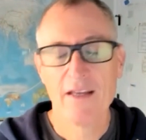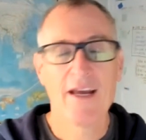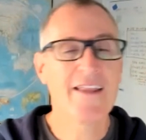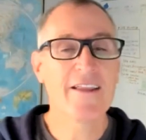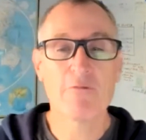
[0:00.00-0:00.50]

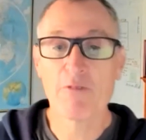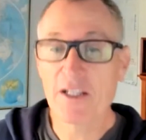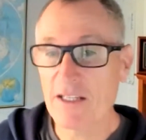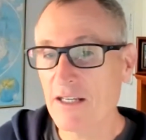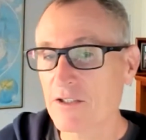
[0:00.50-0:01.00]
And then the
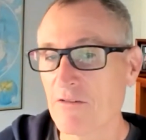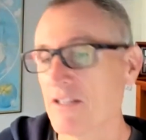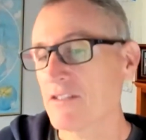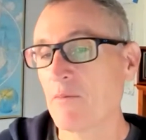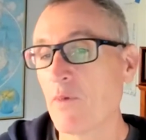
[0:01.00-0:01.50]
really
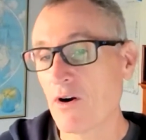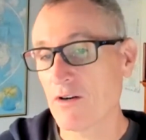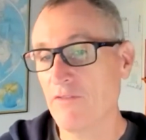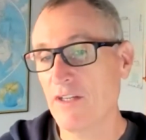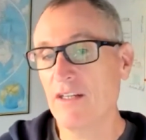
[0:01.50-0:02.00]
interesting part
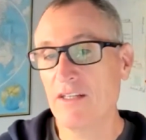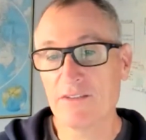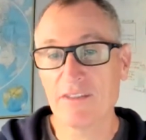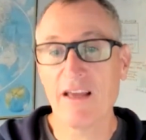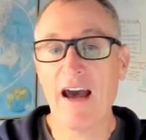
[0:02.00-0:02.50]
of it is
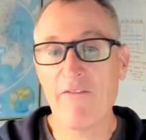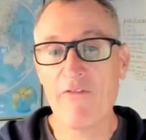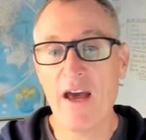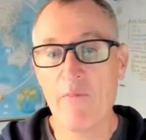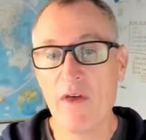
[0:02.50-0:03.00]
to have
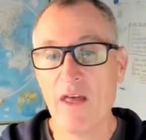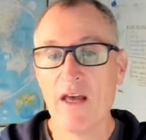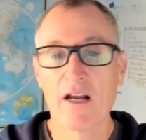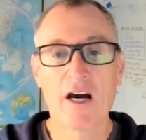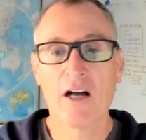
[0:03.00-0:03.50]
them
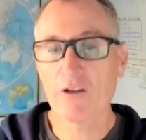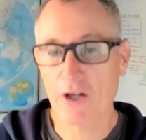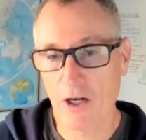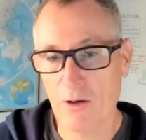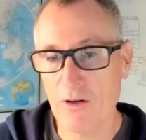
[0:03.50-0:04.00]
color
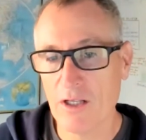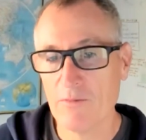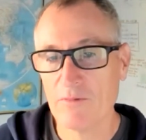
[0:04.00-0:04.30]
code